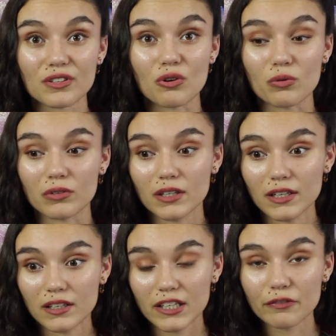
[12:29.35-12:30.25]
So
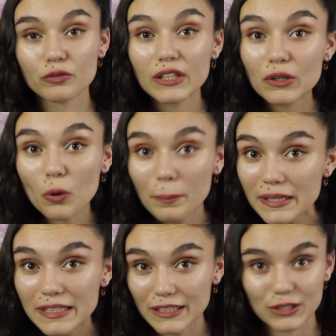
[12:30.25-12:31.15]
if little
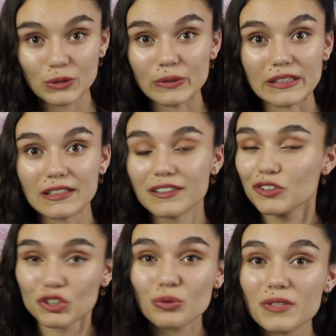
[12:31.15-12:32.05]
me could do it,
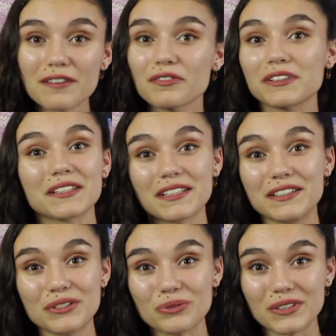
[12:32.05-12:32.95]
you definitely
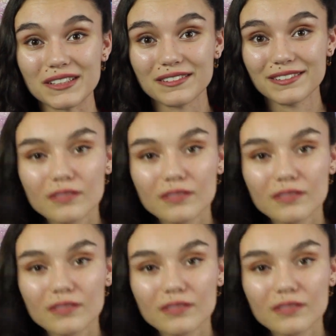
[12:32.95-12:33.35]
can do it.